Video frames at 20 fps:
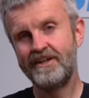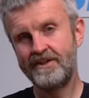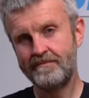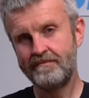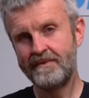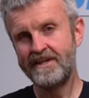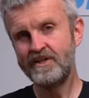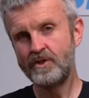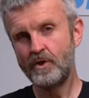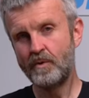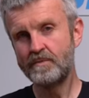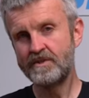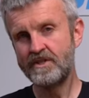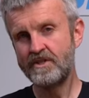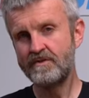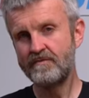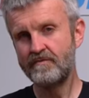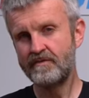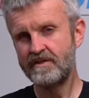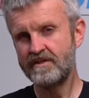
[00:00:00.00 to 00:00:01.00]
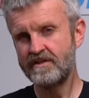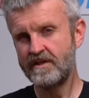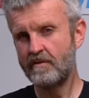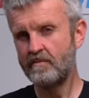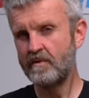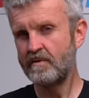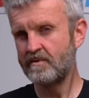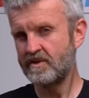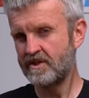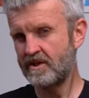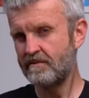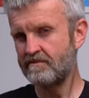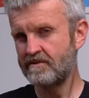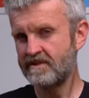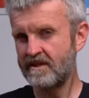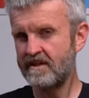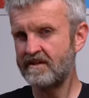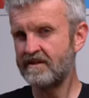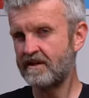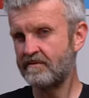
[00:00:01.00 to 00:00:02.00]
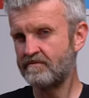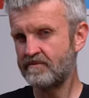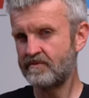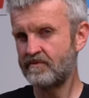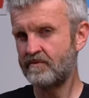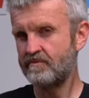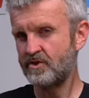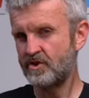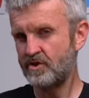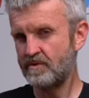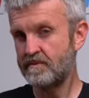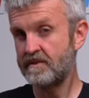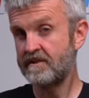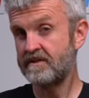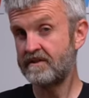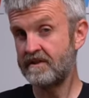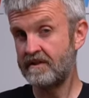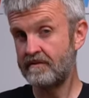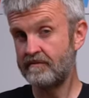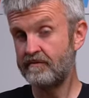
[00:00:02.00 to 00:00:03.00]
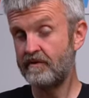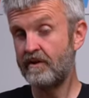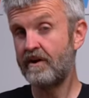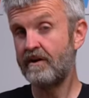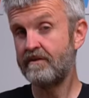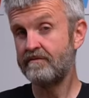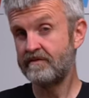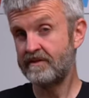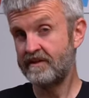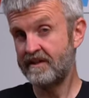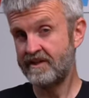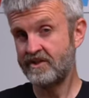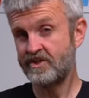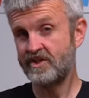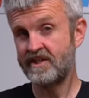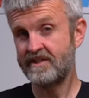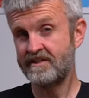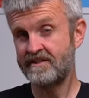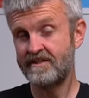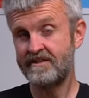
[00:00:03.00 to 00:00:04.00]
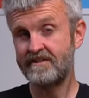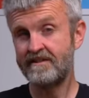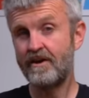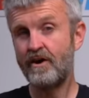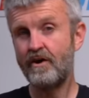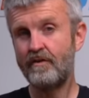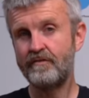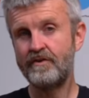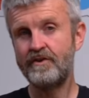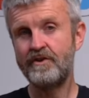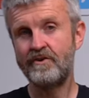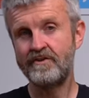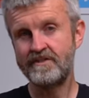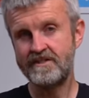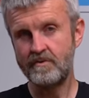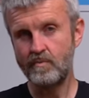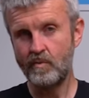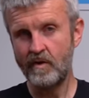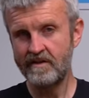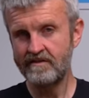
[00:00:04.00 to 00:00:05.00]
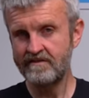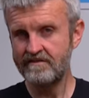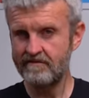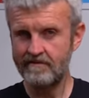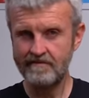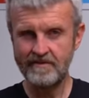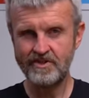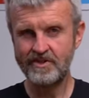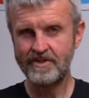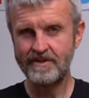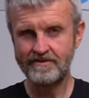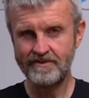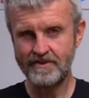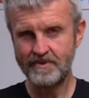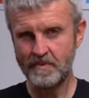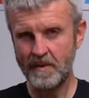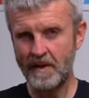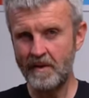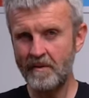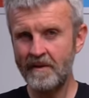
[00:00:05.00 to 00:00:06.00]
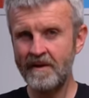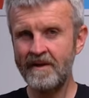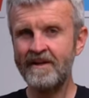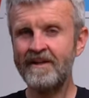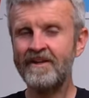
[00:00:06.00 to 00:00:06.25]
And the main competition for this helmet, which I would say comes from Shoebuth C5 and HJC's Alpha 91, so I measure those as well.